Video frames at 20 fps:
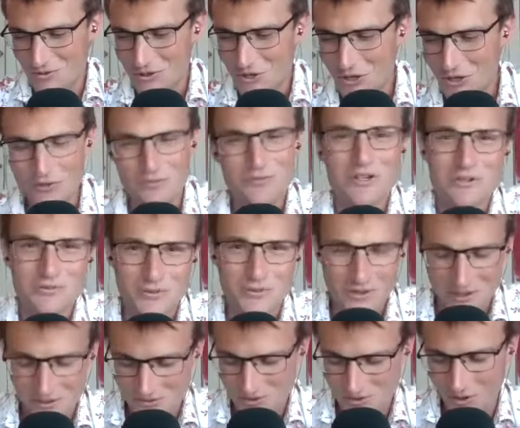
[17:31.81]
could have just
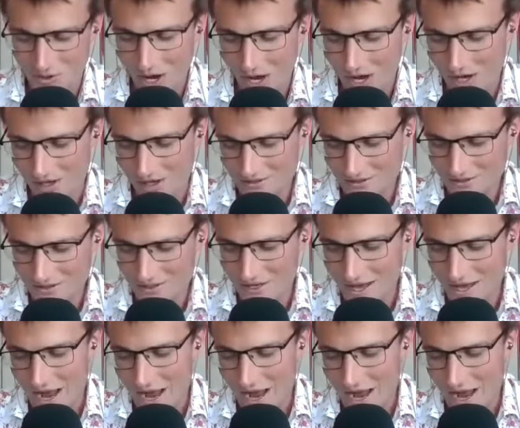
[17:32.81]
followed your heart.